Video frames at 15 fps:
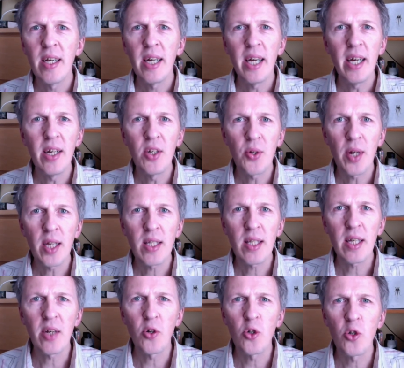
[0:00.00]

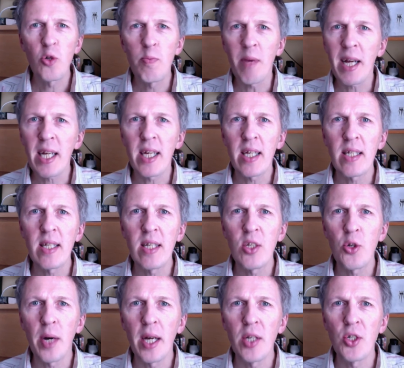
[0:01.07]
interesting or dramatic
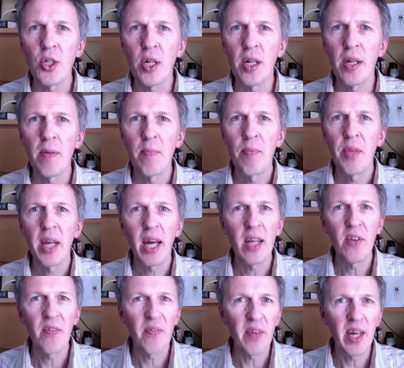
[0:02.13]
situation and you
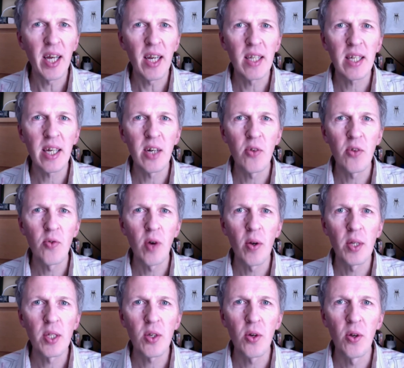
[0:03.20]
feel a skill roll
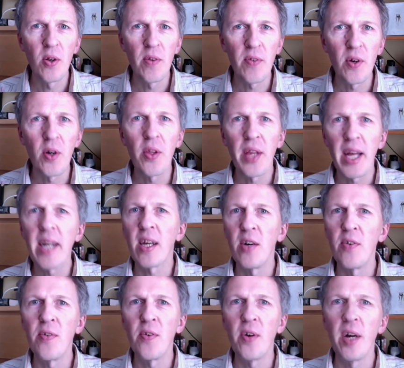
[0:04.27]
is called for, then go
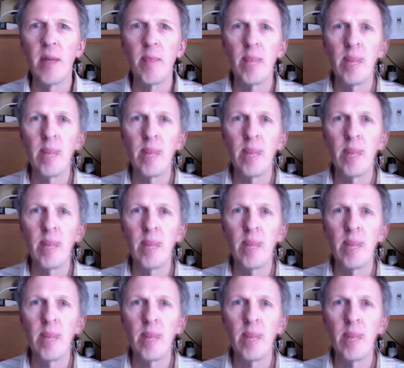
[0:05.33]
for it.